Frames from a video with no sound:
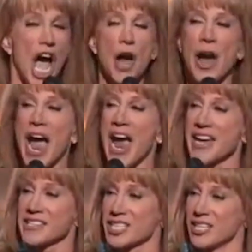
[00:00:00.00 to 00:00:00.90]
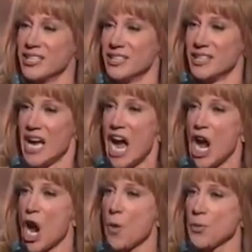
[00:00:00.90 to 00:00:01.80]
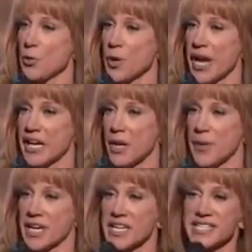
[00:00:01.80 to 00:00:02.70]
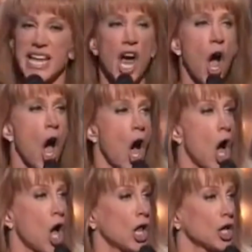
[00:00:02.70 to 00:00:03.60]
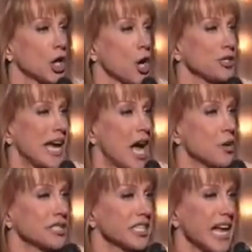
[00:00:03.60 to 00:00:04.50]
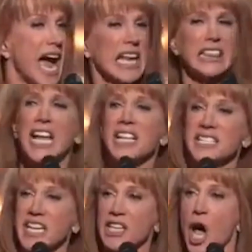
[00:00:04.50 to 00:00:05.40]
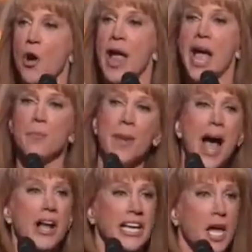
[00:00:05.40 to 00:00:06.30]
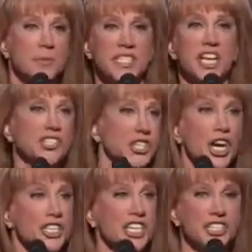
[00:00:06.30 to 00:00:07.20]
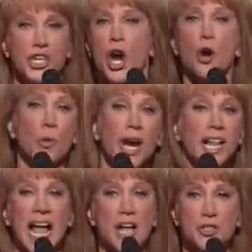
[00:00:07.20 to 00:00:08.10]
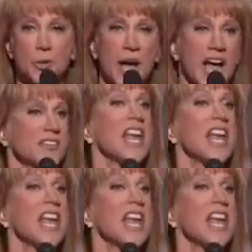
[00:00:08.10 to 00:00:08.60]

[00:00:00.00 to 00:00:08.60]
right, I hope you're ready because they all go down tonight. Lindsay Lohan, Mel Gibson, Jersey Shore, Real Housewives.